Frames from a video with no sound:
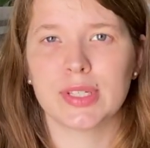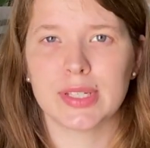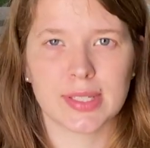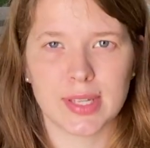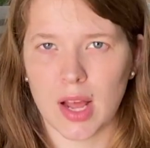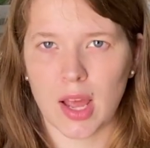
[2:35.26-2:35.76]

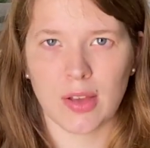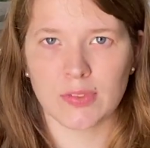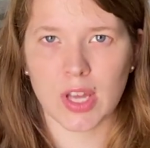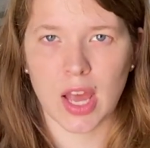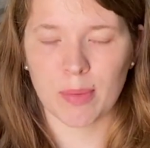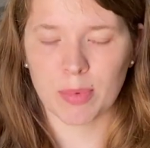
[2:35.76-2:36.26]
does not have to
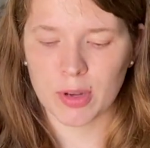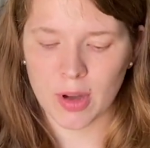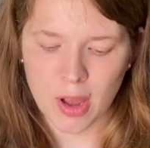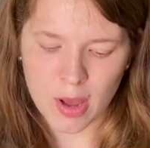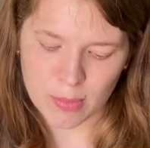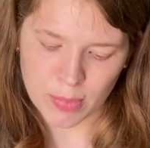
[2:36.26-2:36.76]
happen
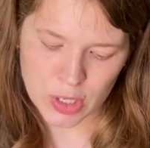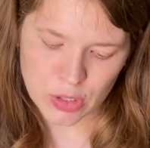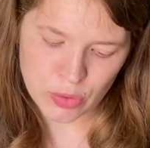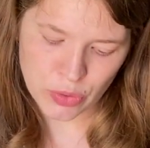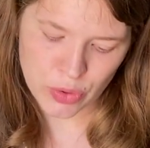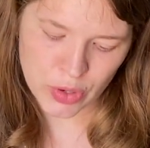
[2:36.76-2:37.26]
by
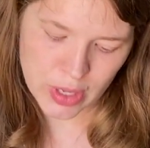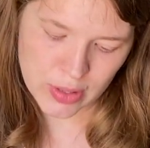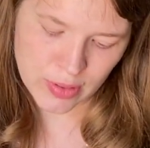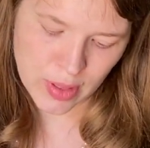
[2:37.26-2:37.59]
June 30th.